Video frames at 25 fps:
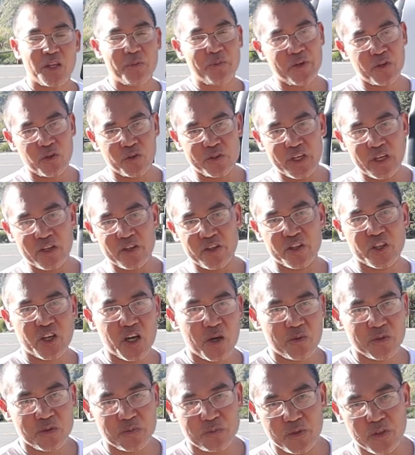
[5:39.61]
let me know down in the
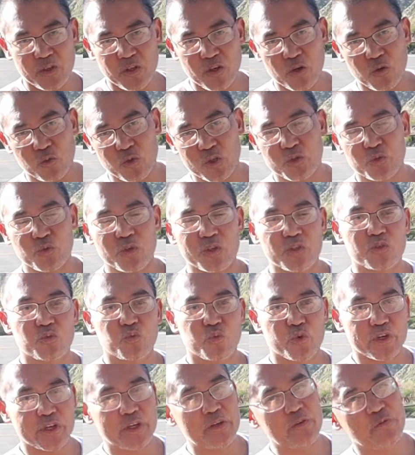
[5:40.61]
comments below which one's
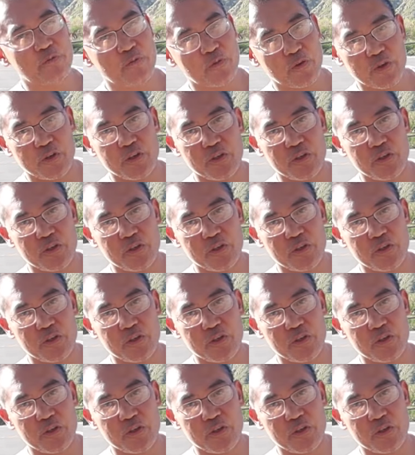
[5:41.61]
working for